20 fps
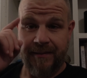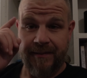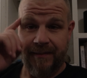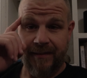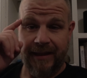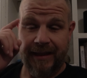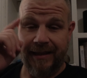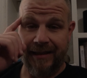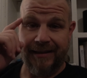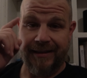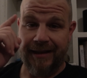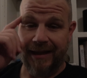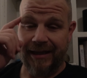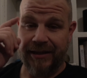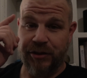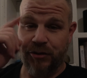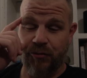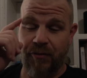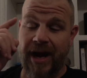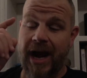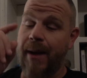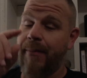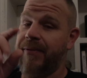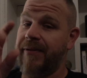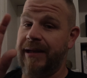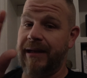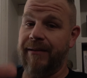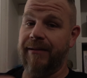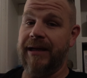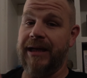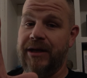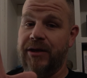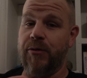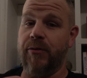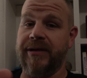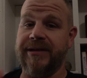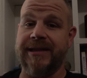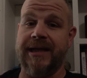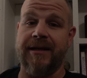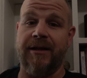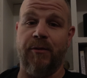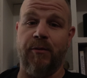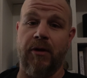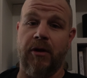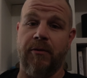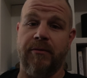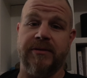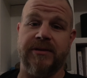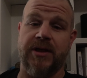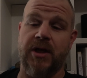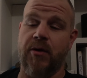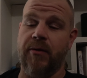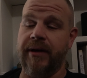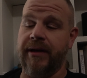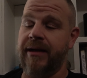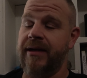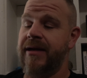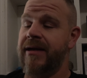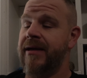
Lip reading: like a trap. He knew exactly where he was going.